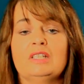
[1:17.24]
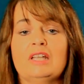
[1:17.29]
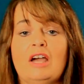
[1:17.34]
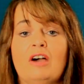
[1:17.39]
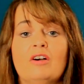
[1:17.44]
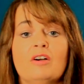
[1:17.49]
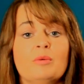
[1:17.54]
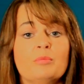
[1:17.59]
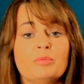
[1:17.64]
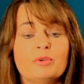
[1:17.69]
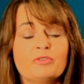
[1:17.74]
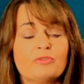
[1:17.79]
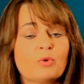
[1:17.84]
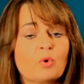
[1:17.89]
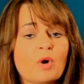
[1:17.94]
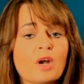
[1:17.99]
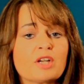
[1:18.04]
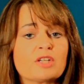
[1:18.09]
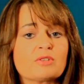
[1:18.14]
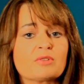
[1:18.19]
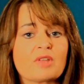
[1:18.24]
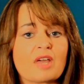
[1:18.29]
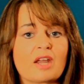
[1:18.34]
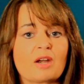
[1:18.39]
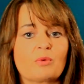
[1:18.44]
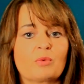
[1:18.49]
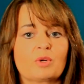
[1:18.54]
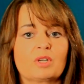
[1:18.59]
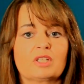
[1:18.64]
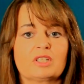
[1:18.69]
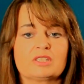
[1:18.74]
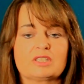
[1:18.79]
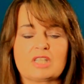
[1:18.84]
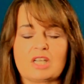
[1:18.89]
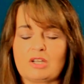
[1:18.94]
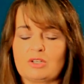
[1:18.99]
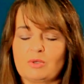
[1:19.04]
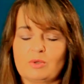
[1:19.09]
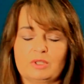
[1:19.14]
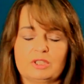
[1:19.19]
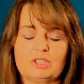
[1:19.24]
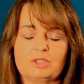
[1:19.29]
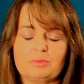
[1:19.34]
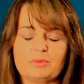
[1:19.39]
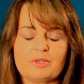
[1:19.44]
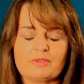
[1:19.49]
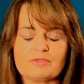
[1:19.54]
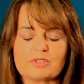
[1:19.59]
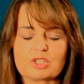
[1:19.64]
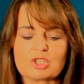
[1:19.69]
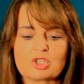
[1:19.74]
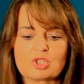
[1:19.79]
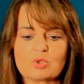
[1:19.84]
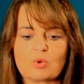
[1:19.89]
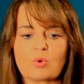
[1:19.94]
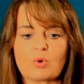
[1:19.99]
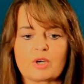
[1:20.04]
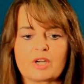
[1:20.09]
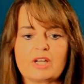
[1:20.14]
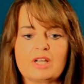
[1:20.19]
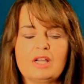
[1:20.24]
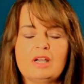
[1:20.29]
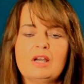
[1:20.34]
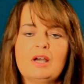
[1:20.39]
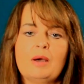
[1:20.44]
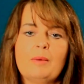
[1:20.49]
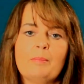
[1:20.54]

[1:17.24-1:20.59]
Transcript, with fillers: Now, before I do that, I want to tell you a little bit of a story.